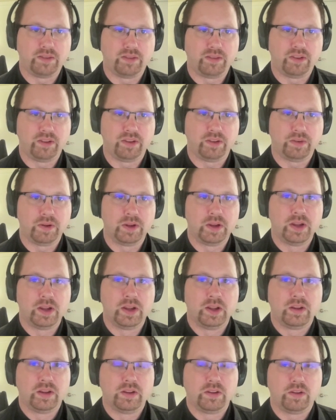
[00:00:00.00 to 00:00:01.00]
So,
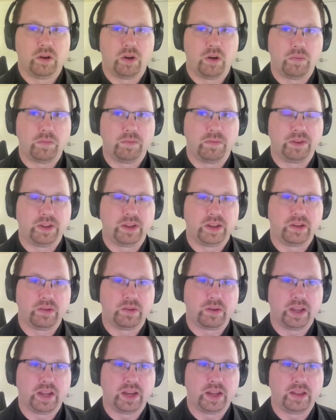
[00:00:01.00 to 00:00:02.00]
hopefully,
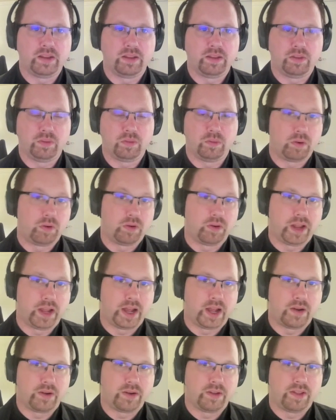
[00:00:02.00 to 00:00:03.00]
getting the word
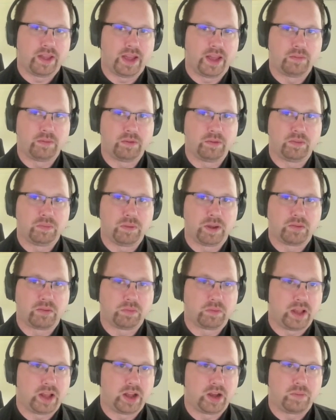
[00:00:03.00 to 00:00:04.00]
out in that respect
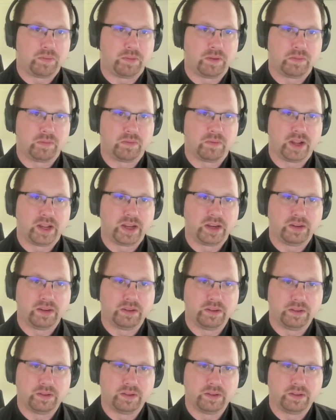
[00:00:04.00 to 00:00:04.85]
will help them, right?